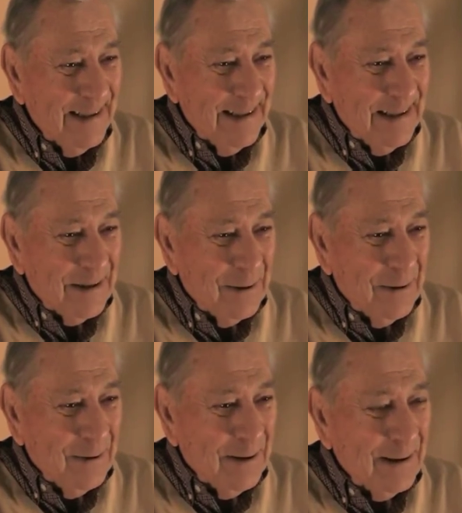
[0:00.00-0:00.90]
Could you
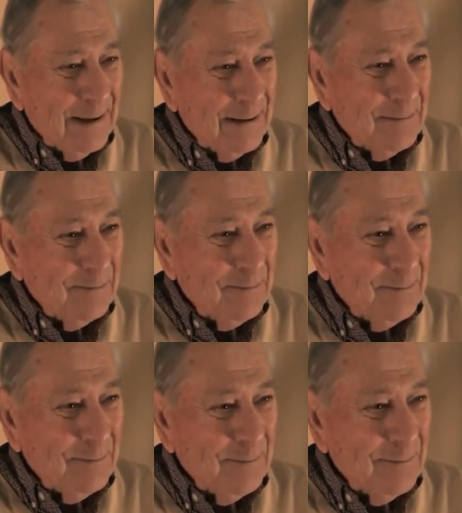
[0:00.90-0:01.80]
also mention
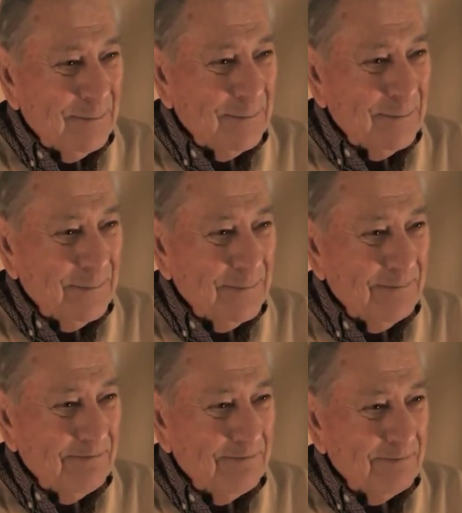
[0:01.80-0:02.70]
the
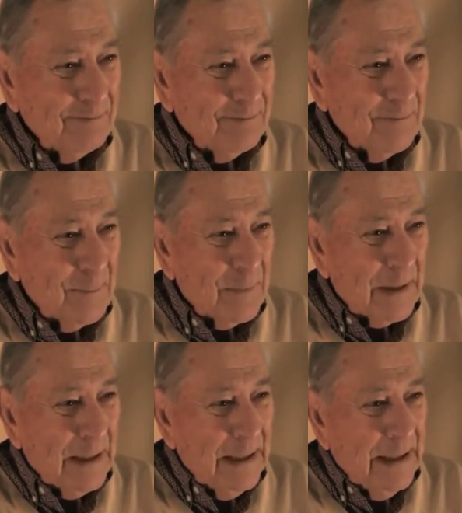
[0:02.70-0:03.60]
firehouse? Do you hang
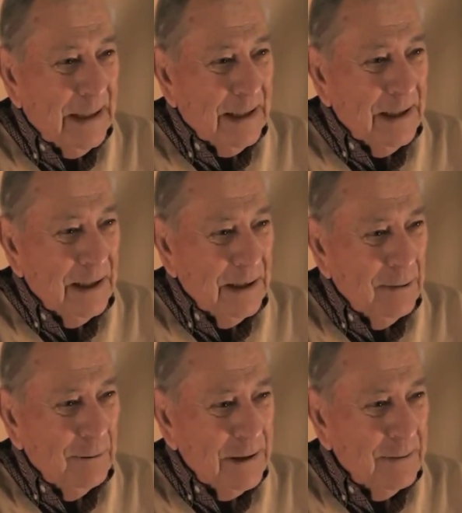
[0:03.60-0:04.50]
around a firehouse? Yeah, there
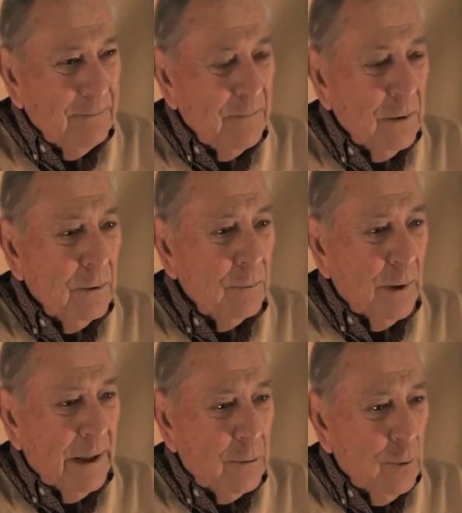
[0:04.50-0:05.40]
was
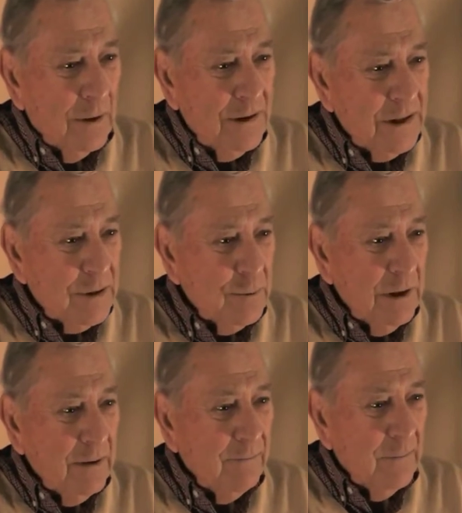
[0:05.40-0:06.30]
right across the
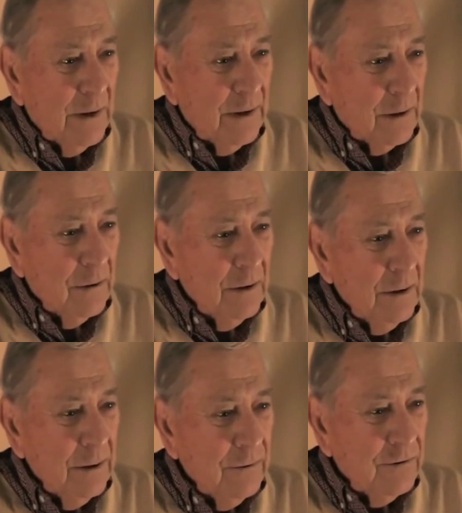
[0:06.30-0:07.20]
street at the
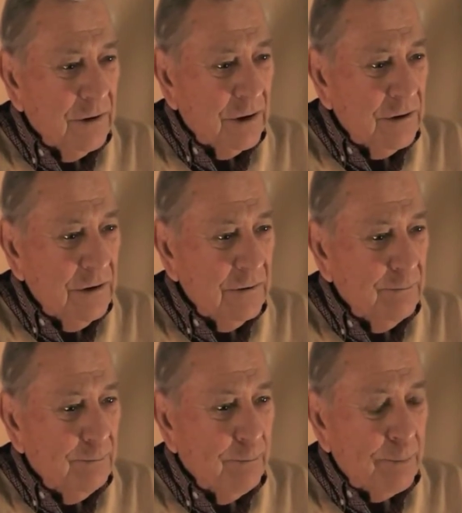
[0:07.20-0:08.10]
intersection
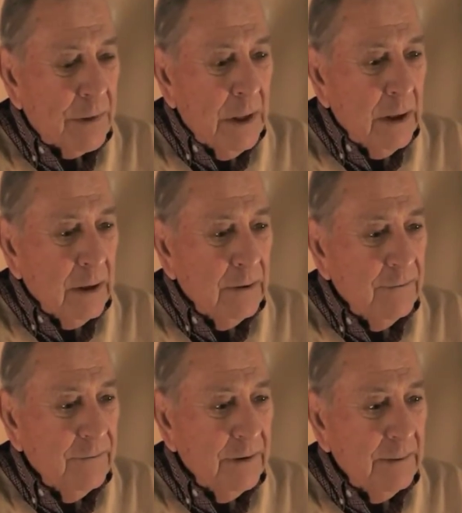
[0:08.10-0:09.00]

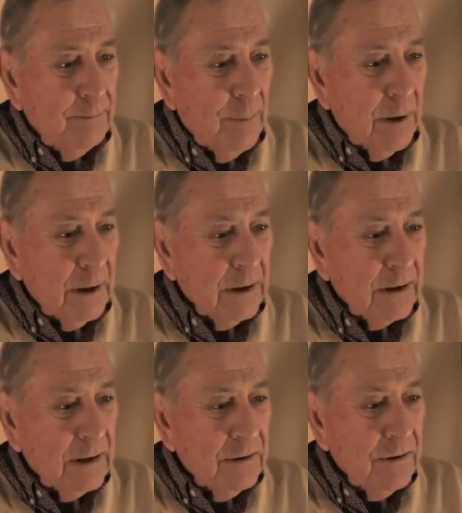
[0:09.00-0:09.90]
of
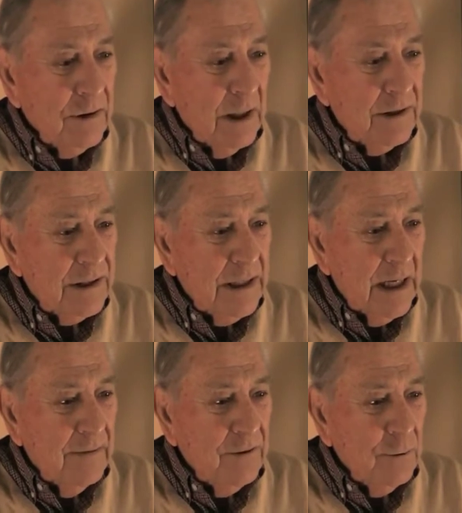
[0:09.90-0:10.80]
Johnson
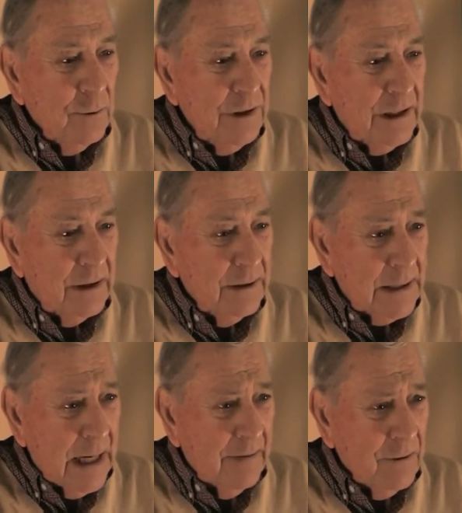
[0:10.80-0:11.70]
Avenue and Nichols
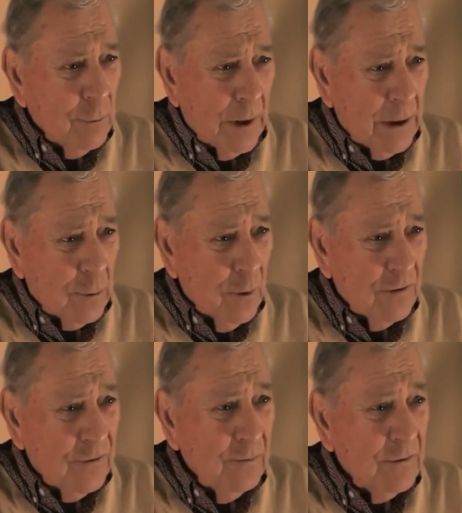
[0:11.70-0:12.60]
Avenue, right
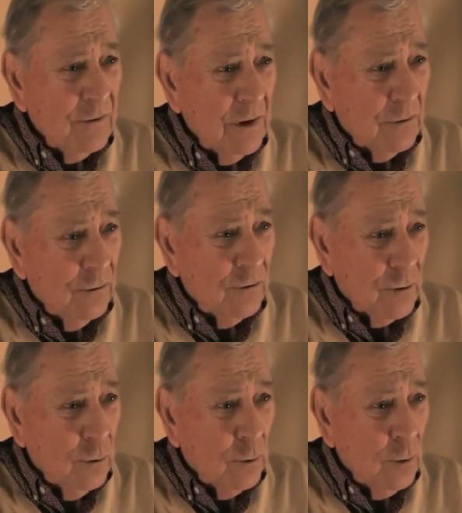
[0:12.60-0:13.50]
across from the Nichols
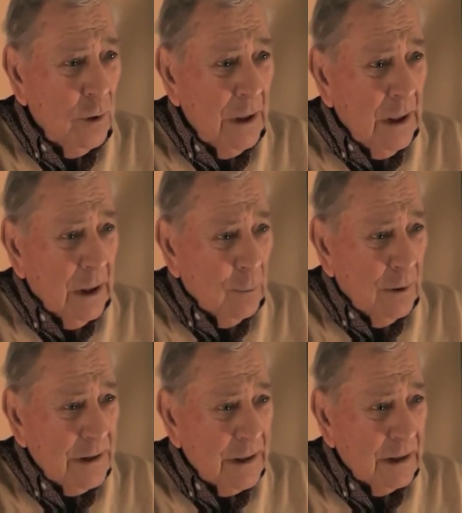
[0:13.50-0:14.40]
School,
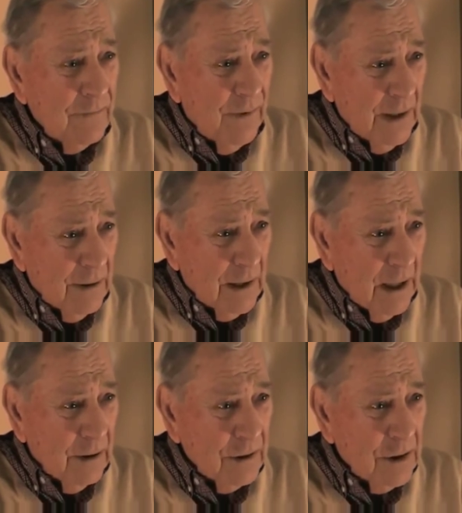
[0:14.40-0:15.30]
was a
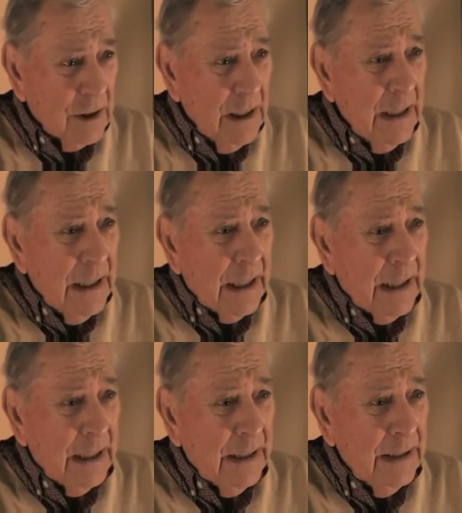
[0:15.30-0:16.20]
firehouse.
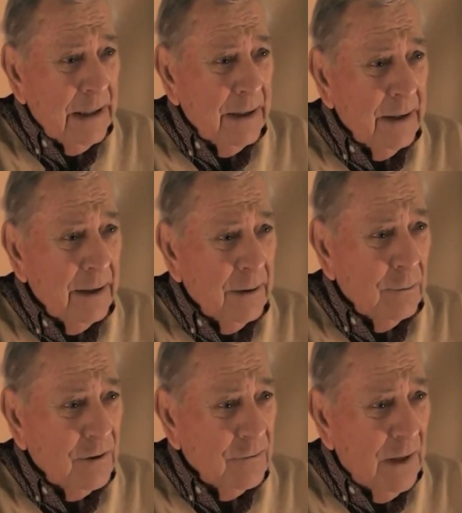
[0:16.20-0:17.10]
And there
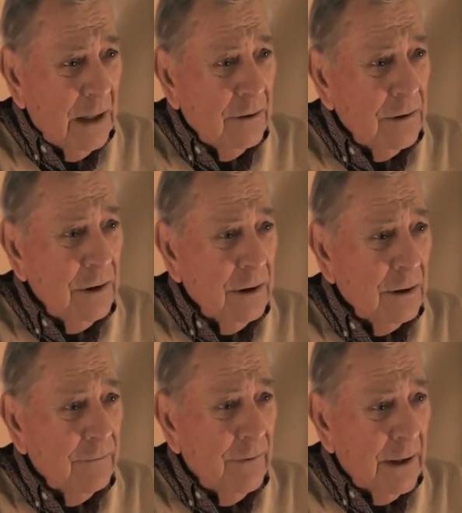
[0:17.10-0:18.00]
was a
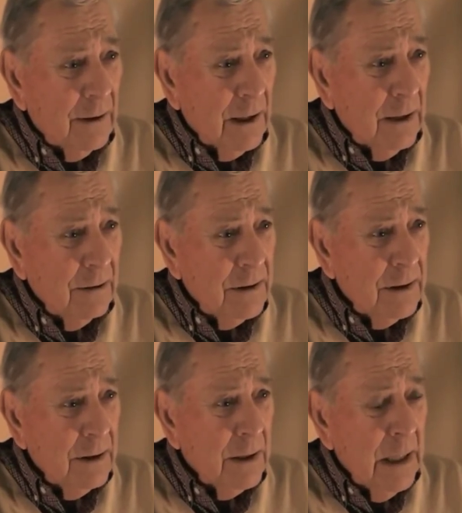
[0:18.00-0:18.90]
volunteer firehouse,
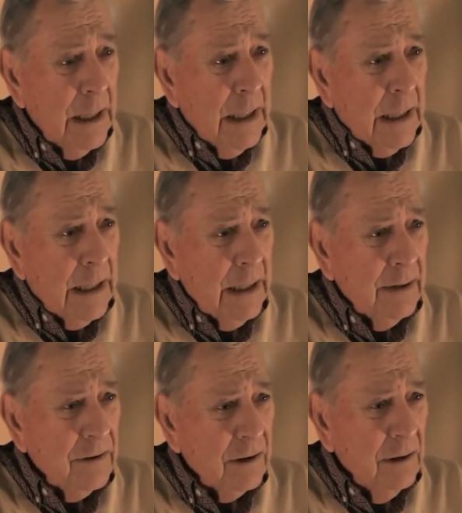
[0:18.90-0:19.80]
and
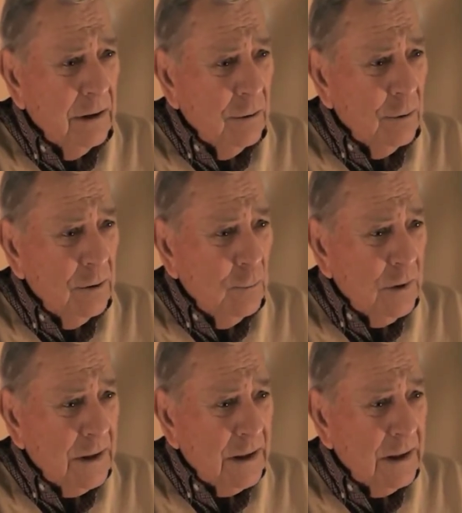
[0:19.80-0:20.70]
Hans Lundgren
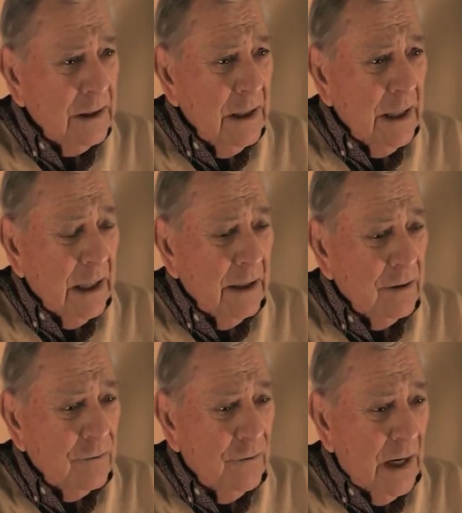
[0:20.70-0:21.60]
was, and
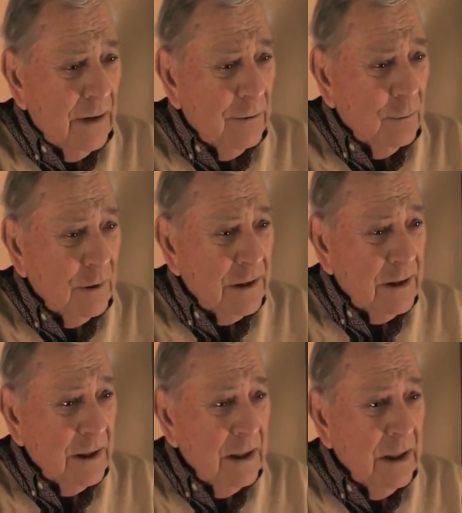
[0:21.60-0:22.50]
his father was
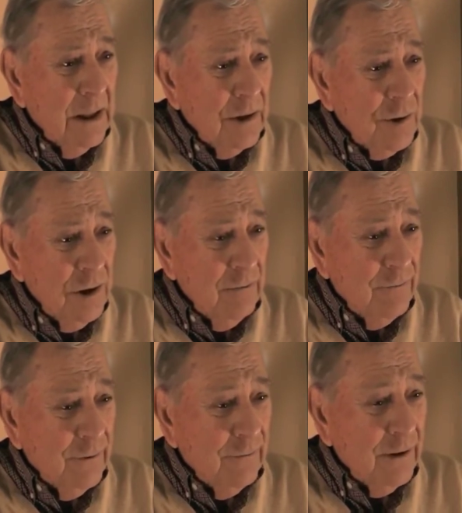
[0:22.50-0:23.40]
the chief
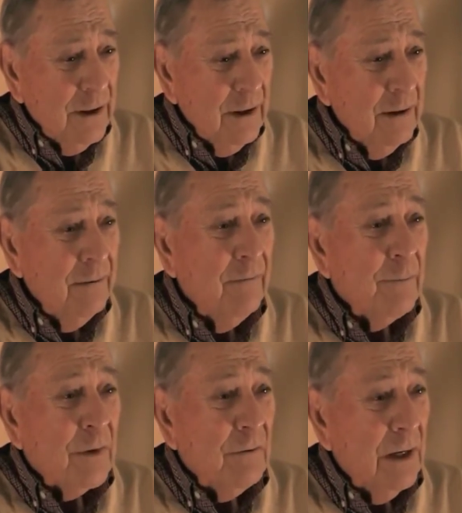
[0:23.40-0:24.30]
of the
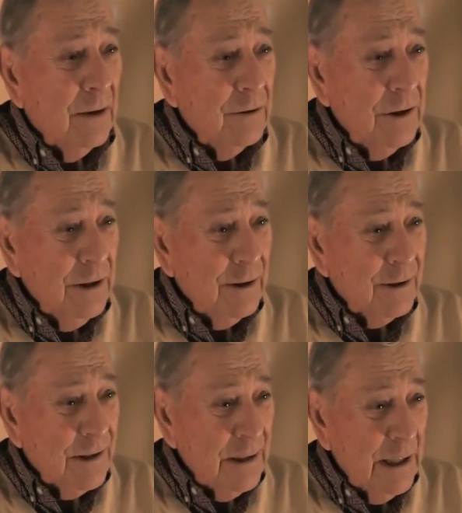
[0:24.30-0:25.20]

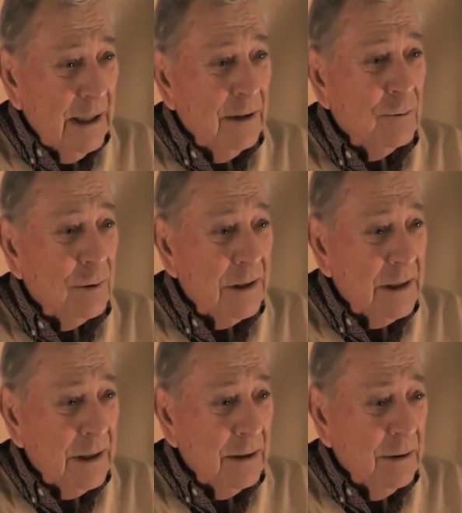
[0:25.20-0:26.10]
volunteers, and Hans was
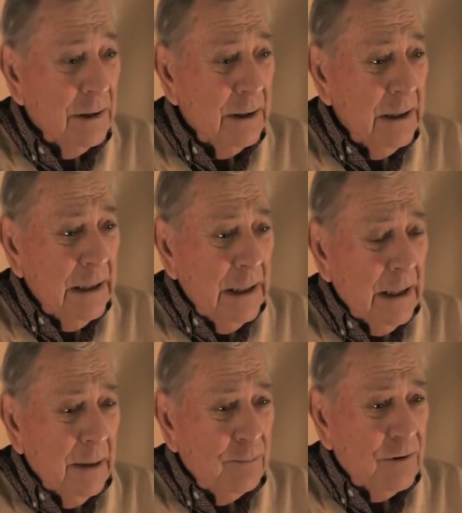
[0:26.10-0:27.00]
there, and
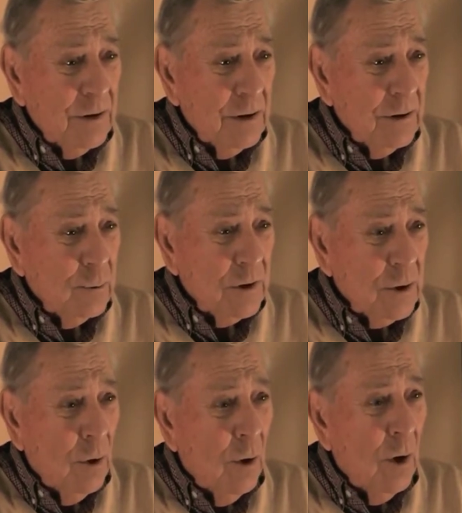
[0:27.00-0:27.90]
upstairs was
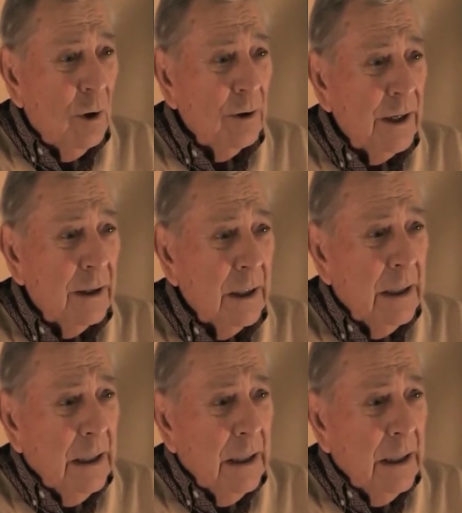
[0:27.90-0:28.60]
a hall that